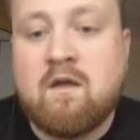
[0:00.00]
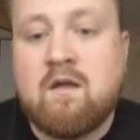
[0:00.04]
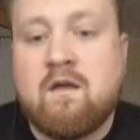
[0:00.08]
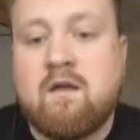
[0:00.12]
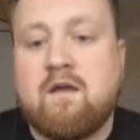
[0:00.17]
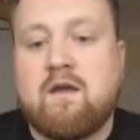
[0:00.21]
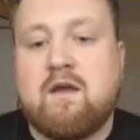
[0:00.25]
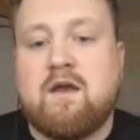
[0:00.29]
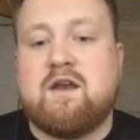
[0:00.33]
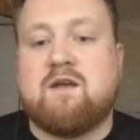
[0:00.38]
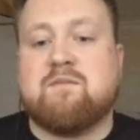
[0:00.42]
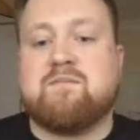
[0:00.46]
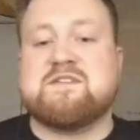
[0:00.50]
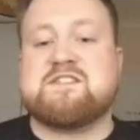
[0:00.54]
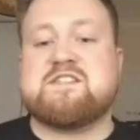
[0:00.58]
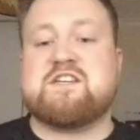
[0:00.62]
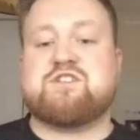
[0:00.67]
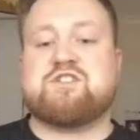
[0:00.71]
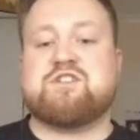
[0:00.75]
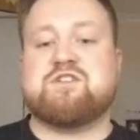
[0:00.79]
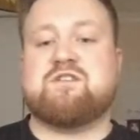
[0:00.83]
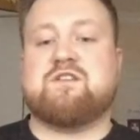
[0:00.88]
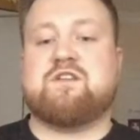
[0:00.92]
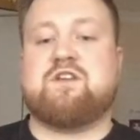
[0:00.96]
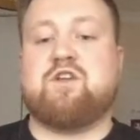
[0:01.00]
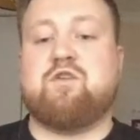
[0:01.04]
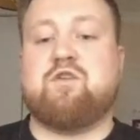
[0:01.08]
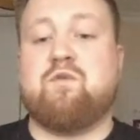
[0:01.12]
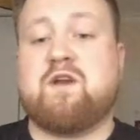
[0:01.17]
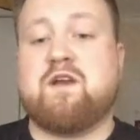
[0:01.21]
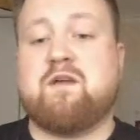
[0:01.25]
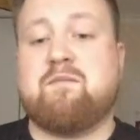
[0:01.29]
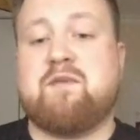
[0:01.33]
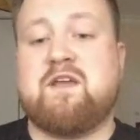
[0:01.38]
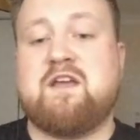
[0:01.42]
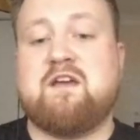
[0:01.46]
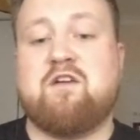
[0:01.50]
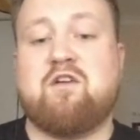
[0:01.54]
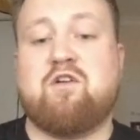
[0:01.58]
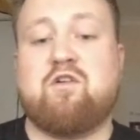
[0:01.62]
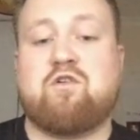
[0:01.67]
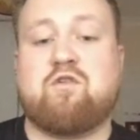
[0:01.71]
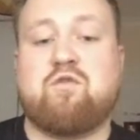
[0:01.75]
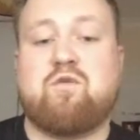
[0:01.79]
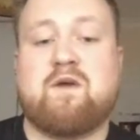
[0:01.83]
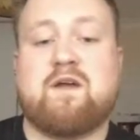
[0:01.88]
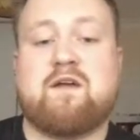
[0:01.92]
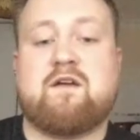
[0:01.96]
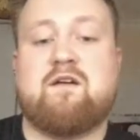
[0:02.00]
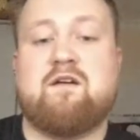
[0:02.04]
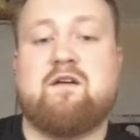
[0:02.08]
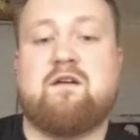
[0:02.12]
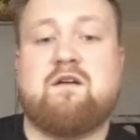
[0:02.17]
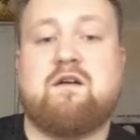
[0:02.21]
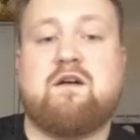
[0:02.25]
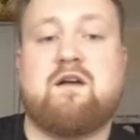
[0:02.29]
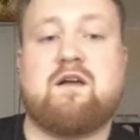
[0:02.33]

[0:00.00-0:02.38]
in a position that you want to be a lot quicker.